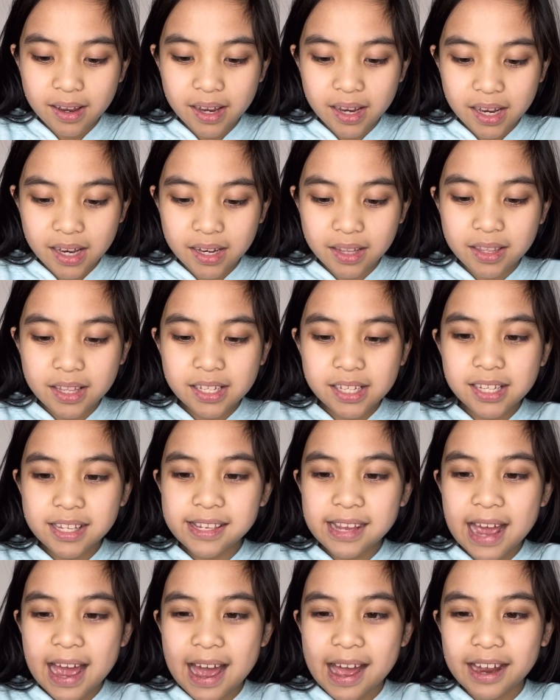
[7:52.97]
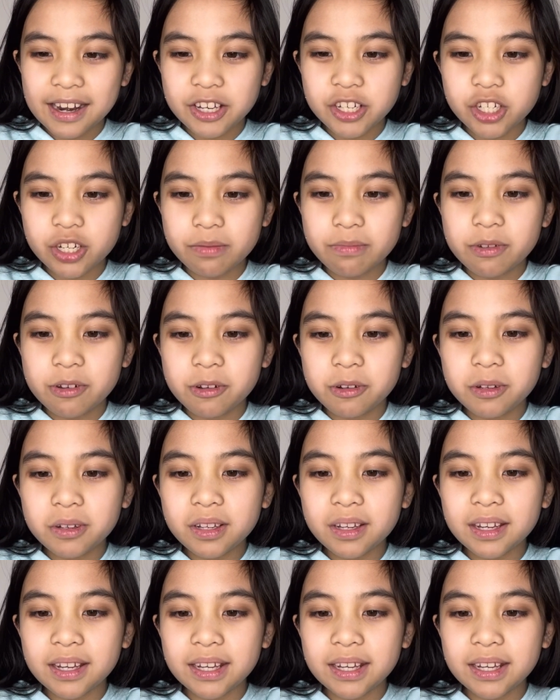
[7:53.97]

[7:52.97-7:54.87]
And this is a Hatchimal.